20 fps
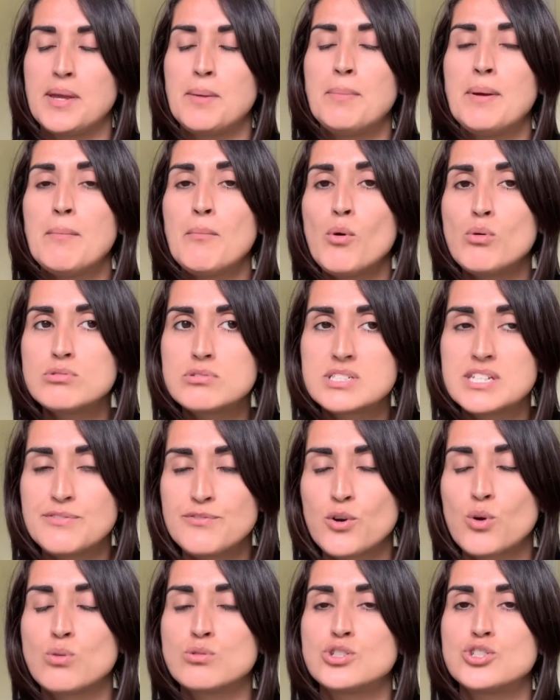A bit more
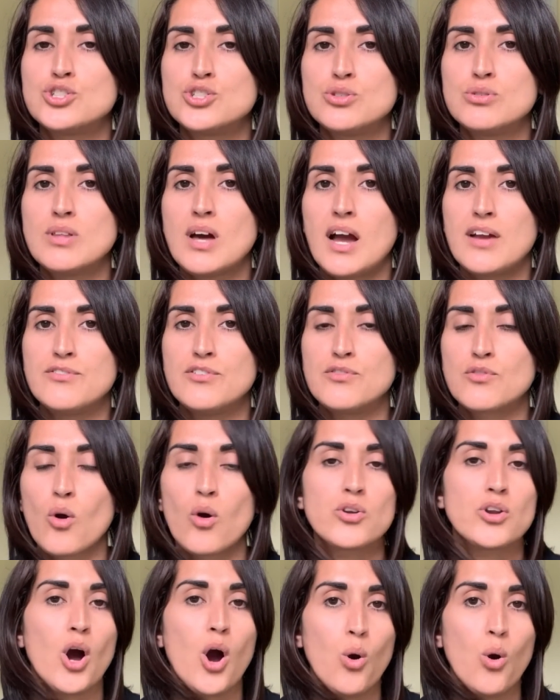difficult to do that if you've got an